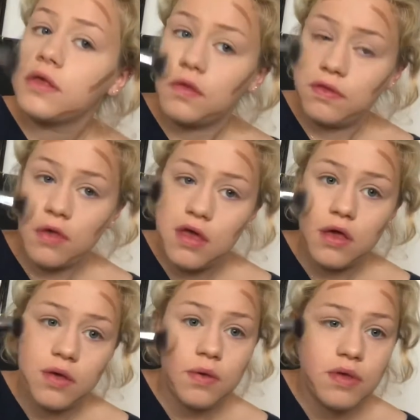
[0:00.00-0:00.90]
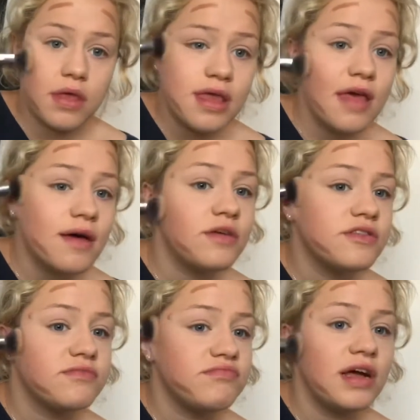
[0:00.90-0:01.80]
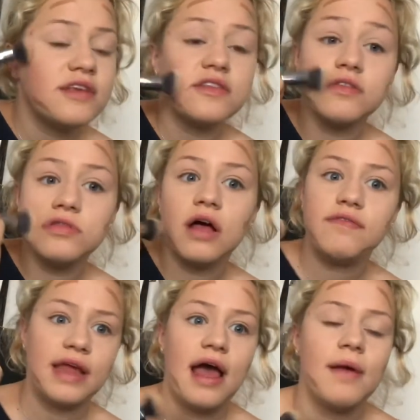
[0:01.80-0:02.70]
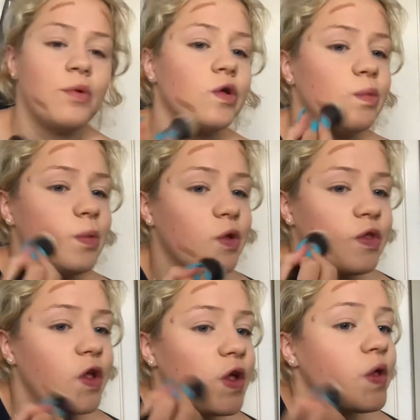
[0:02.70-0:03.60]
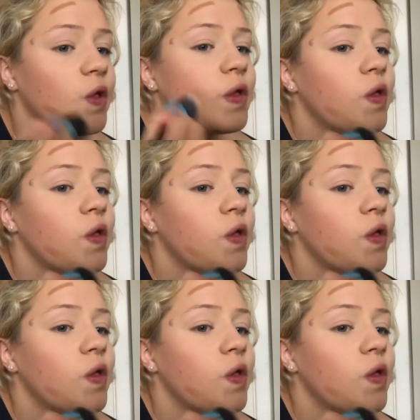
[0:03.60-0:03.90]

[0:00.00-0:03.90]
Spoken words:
So yeah, that was nice. Lovely airport, I must say.